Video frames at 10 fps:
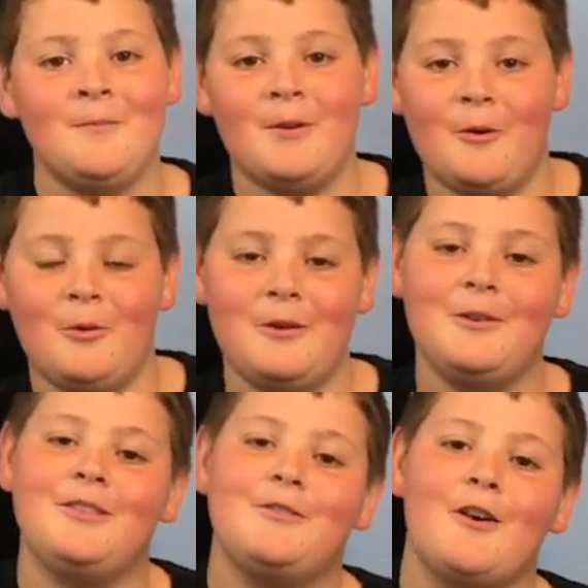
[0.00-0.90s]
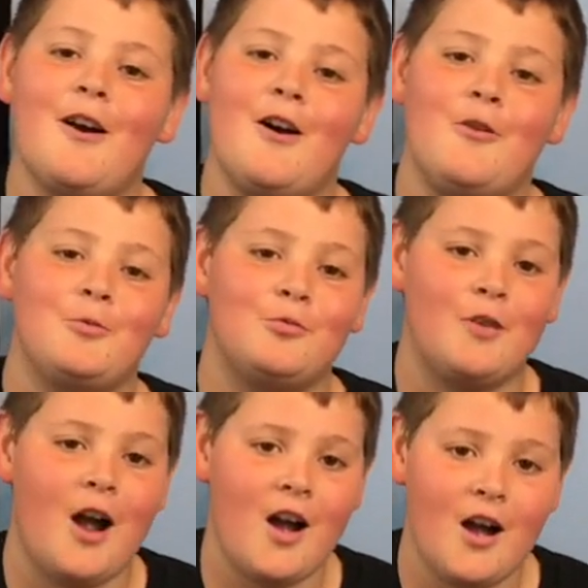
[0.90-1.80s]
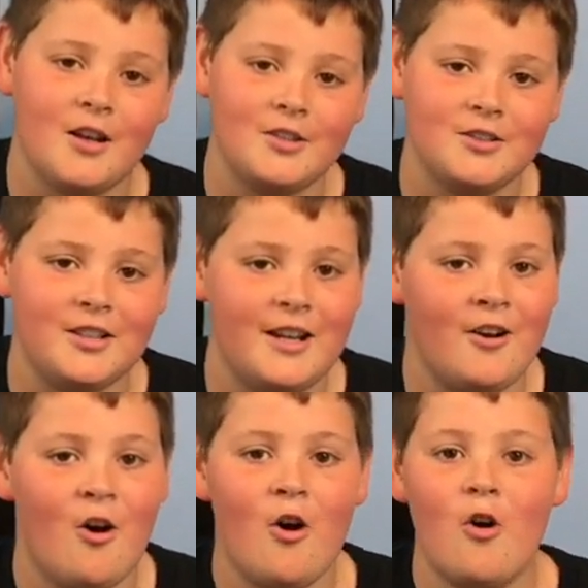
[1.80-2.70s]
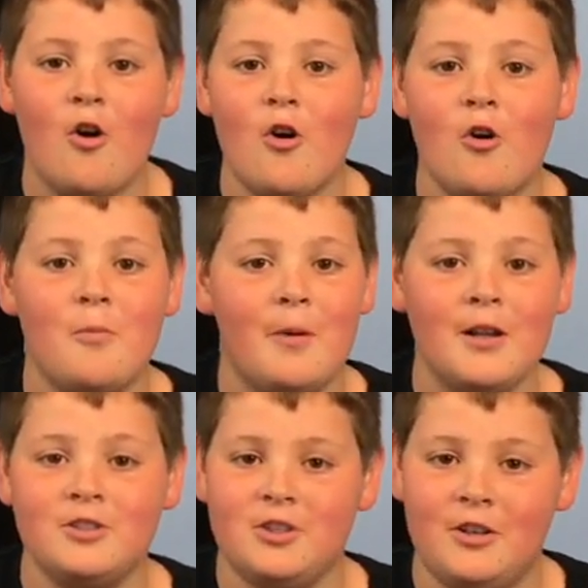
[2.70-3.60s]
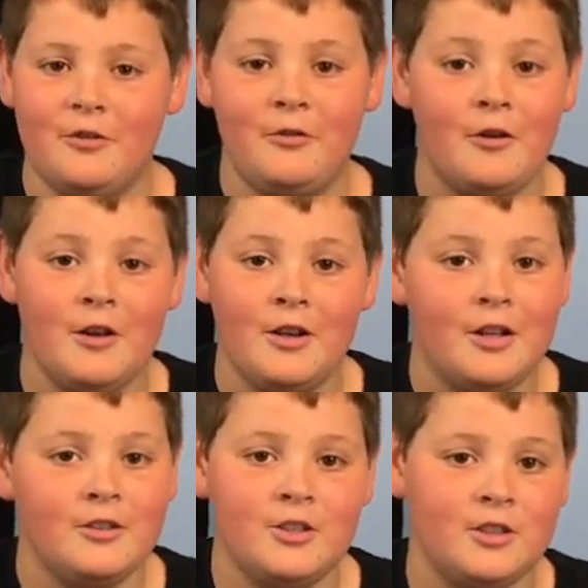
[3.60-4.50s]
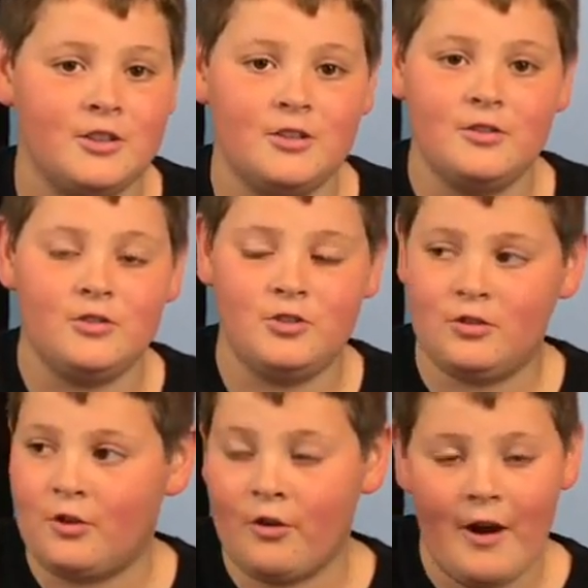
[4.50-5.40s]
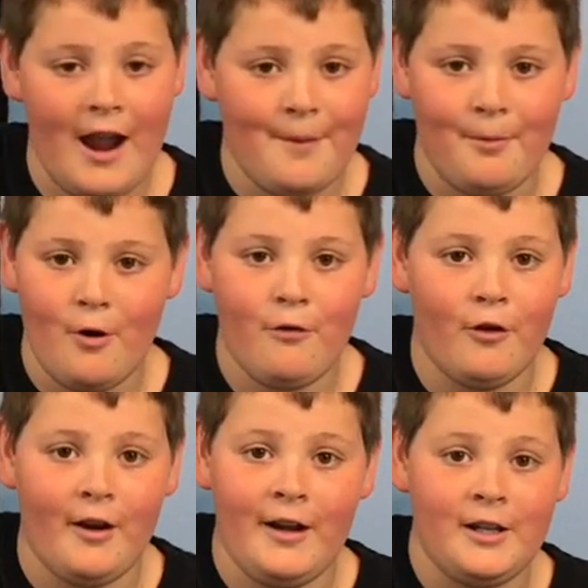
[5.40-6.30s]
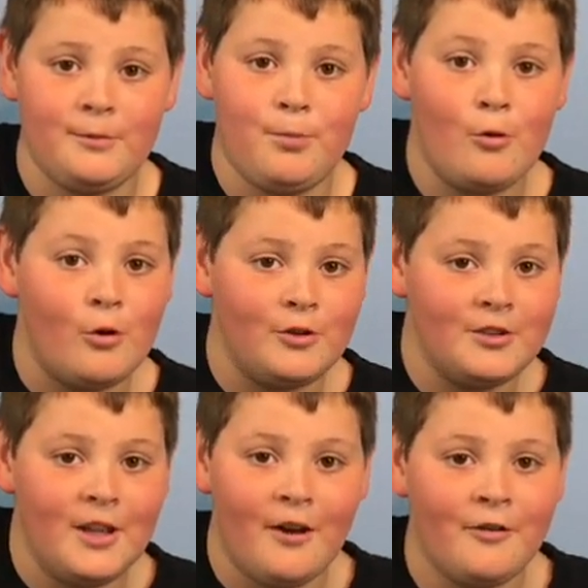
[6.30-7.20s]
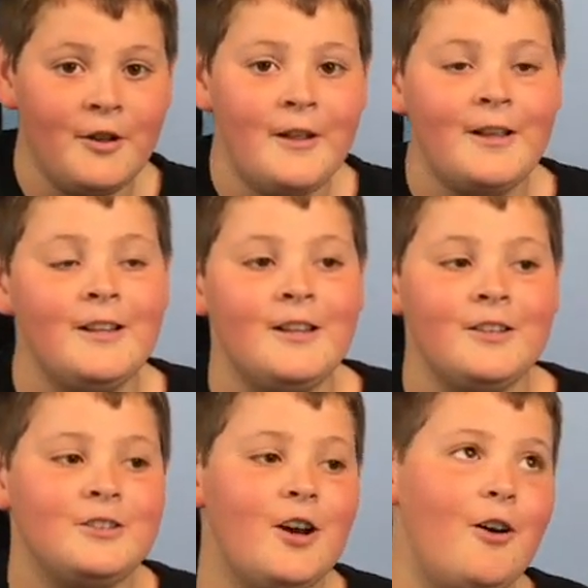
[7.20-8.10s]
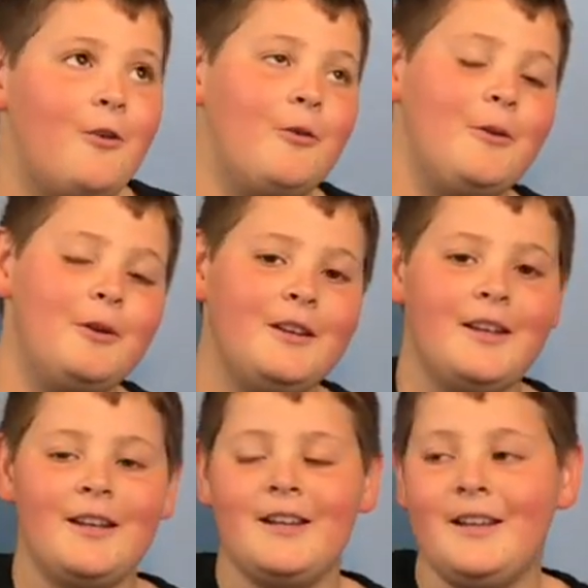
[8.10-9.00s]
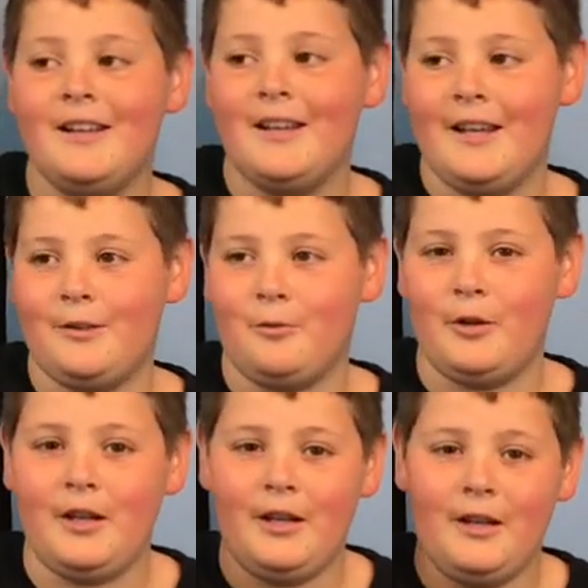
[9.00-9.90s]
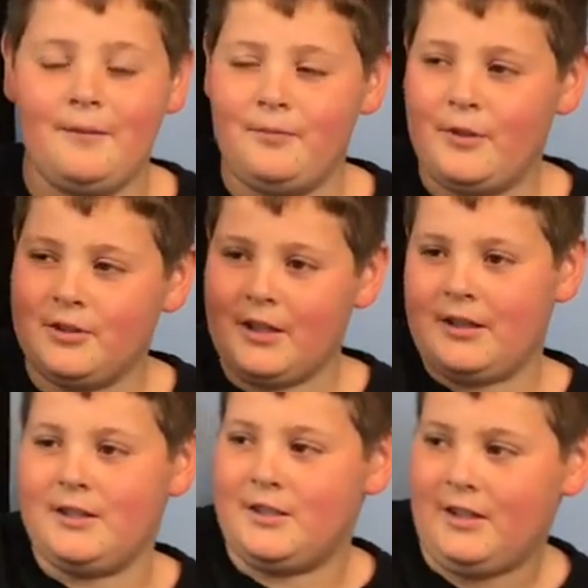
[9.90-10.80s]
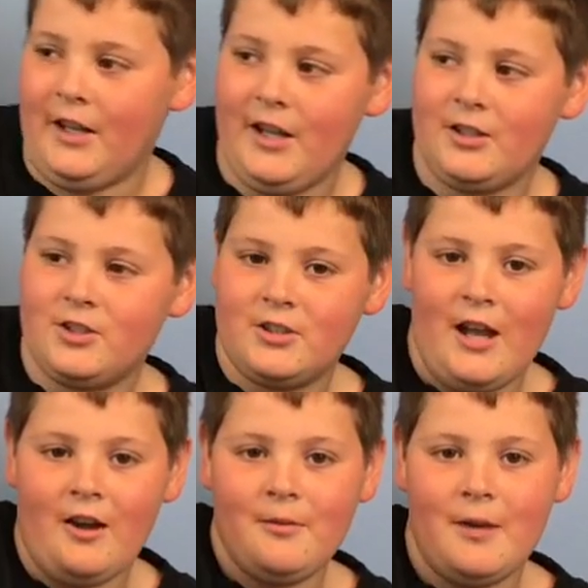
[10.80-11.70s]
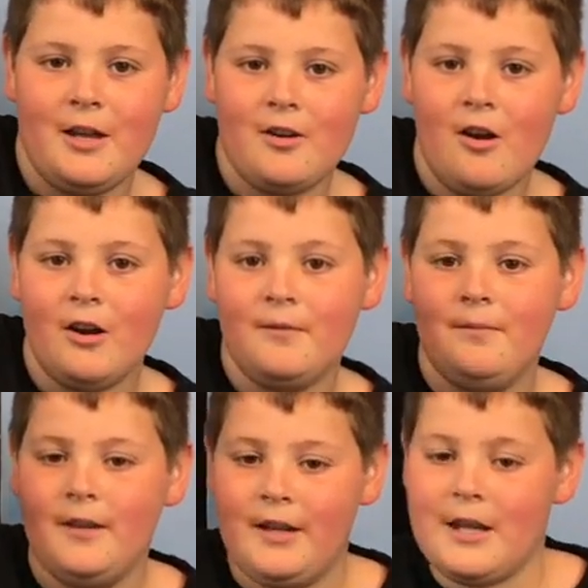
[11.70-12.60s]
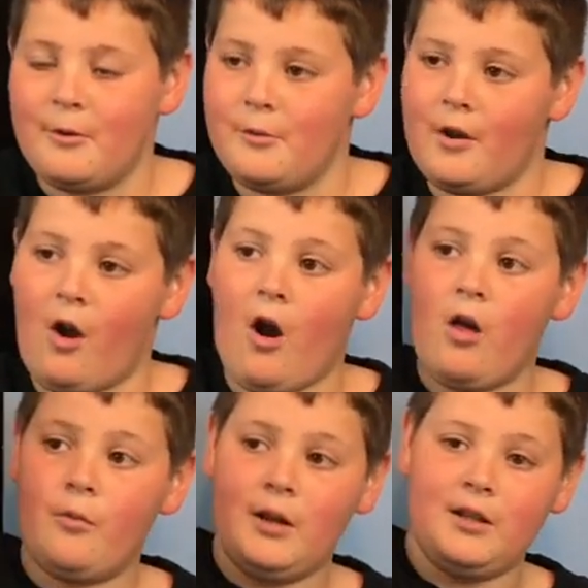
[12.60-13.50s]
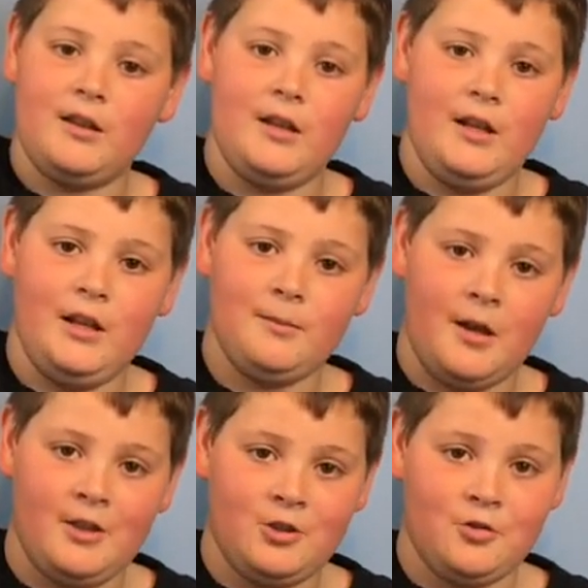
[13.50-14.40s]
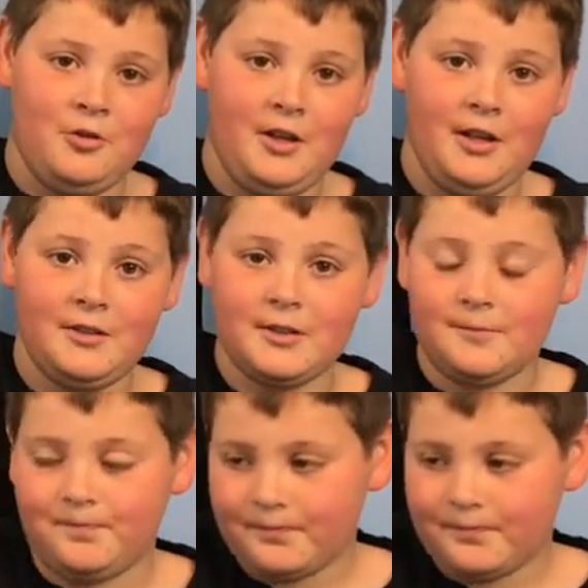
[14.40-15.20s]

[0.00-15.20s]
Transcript: but we would throw rocks and a whole bunch of just crap over in his pool and stuff. So what we did is there's like this ditch down in my yard, and we went all the way to the end by the trees,